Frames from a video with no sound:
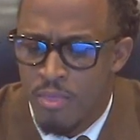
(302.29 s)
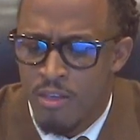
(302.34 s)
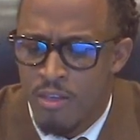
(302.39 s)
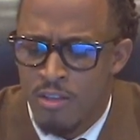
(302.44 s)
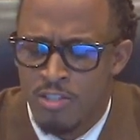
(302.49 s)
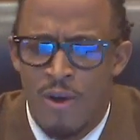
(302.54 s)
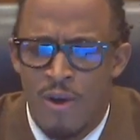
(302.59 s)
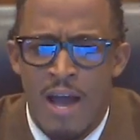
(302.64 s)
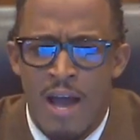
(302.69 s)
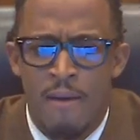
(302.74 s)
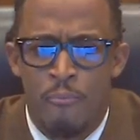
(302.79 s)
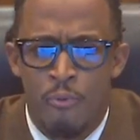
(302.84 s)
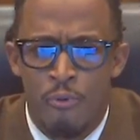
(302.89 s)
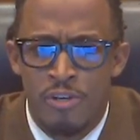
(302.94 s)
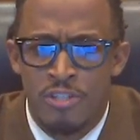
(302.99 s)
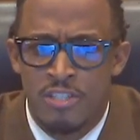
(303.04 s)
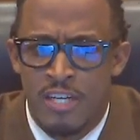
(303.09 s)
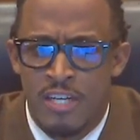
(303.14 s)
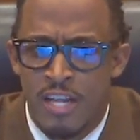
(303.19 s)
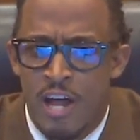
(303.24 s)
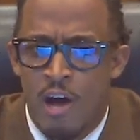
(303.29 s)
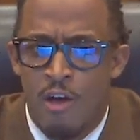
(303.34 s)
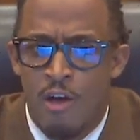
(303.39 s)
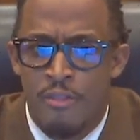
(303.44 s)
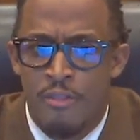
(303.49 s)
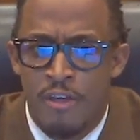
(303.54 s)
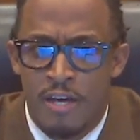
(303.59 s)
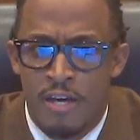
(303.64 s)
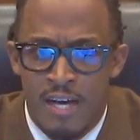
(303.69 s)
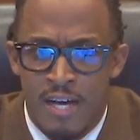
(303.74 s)
So I appreciate
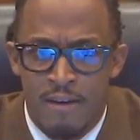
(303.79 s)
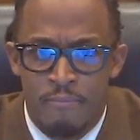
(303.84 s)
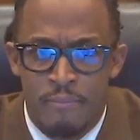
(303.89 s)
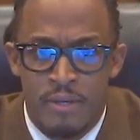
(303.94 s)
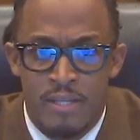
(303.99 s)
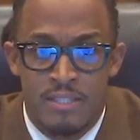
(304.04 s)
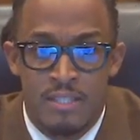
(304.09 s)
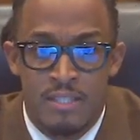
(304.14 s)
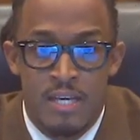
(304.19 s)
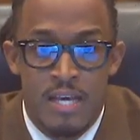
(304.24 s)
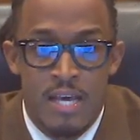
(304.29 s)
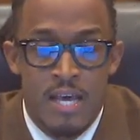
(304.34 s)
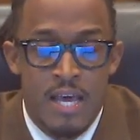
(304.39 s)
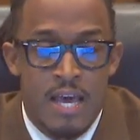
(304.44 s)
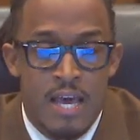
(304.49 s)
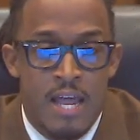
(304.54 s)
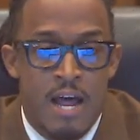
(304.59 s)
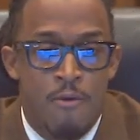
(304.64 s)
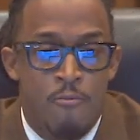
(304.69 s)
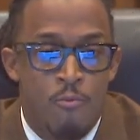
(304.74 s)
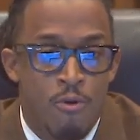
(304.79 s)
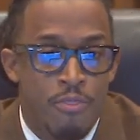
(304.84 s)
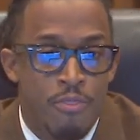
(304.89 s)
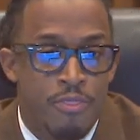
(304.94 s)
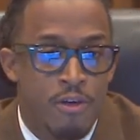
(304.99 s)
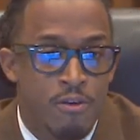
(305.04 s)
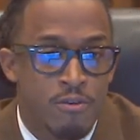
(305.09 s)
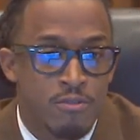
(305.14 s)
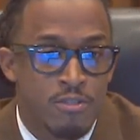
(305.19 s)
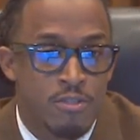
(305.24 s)
all their comments, and I
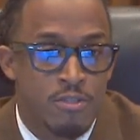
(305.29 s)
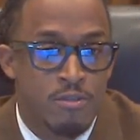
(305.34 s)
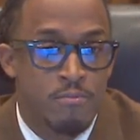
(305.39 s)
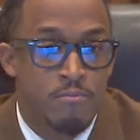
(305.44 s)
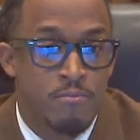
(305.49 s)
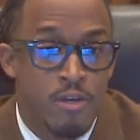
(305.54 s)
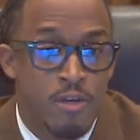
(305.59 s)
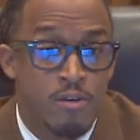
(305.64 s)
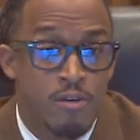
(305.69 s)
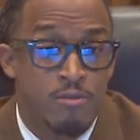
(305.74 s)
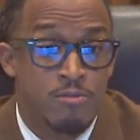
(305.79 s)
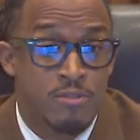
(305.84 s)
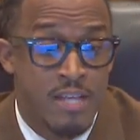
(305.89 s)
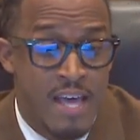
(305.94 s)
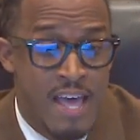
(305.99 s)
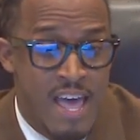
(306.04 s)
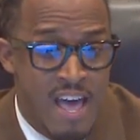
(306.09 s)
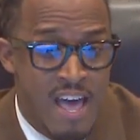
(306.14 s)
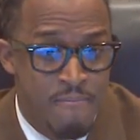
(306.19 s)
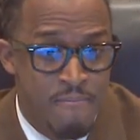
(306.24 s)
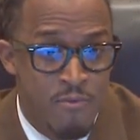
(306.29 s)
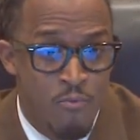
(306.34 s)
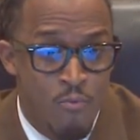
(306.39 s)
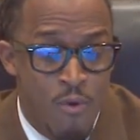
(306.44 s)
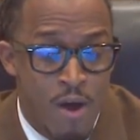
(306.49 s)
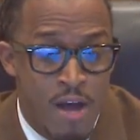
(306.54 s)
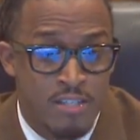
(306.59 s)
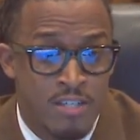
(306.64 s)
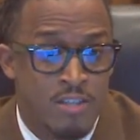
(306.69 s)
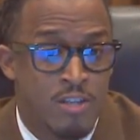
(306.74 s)
want those that have been
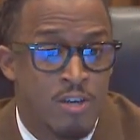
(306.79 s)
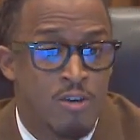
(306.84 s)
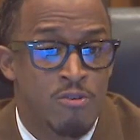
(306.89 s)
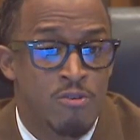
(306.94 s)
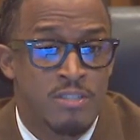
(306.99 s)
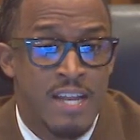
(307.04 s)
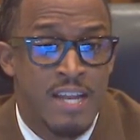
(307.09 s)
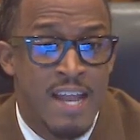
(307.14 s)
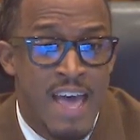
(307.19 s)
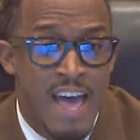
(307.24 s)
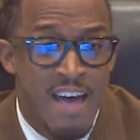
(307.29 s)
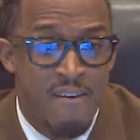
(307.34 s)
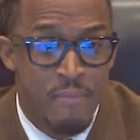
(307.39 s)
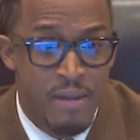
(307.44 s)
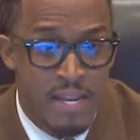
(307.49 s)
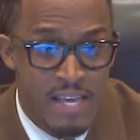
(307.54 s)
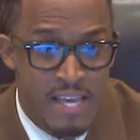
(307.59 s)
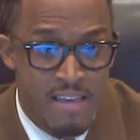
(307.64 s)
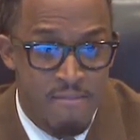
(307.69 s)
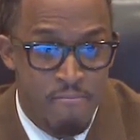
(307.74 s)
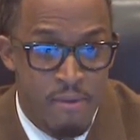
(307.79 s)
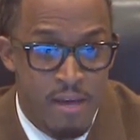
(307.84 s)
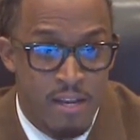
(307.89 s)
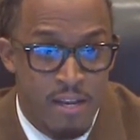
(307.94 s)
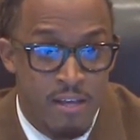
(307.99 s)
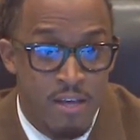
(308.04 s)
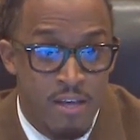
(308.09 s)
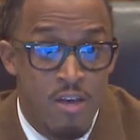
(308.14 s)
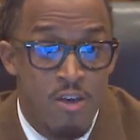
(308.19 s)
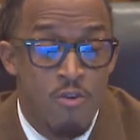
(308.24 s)
watching, those that have been
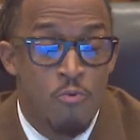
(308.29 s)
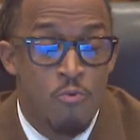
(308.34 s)
emailing.